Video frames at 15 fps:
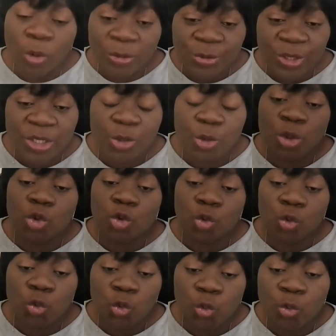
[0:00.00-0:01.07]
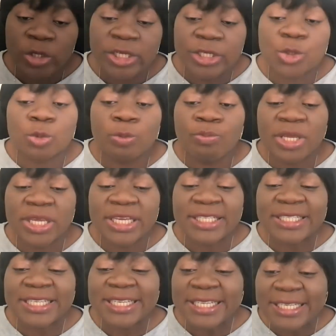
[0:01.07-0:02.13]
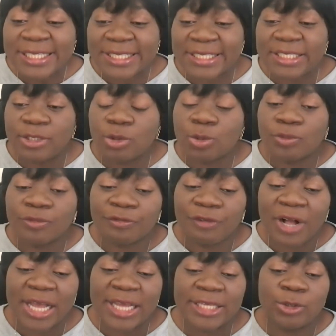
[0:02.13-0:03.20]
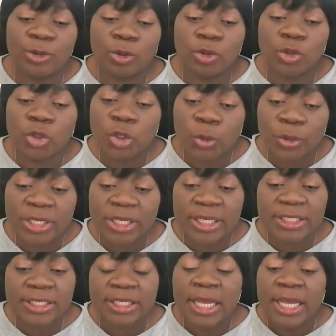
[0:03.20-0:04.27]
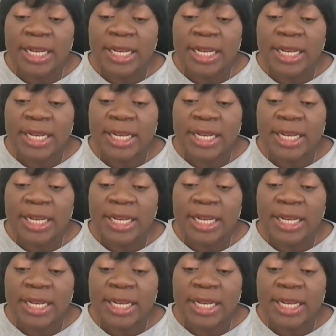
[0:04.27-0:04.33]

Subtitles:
thing you need to do is to make it easy to find your donate